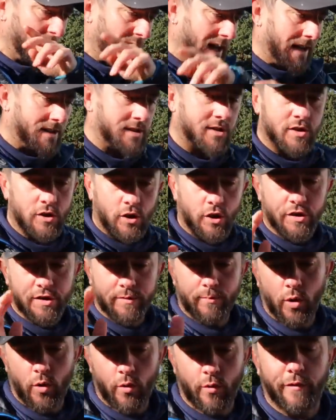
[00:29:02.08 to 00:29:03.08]
That's so
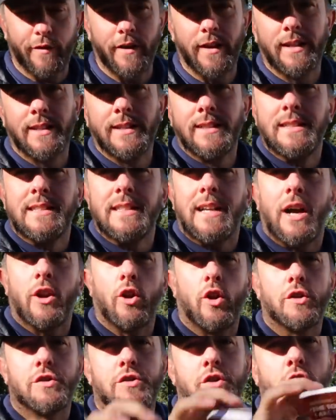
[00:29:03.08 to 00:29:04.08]
smooth. And
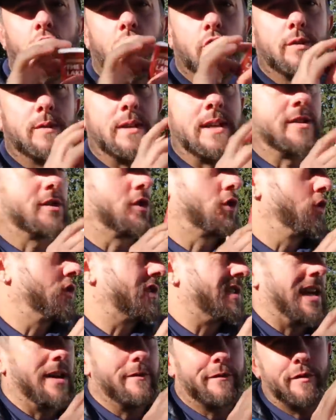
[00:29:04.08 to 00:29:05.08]
also, it's a good
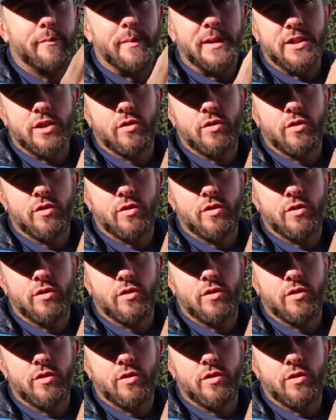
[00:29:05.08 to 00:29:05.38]
time for me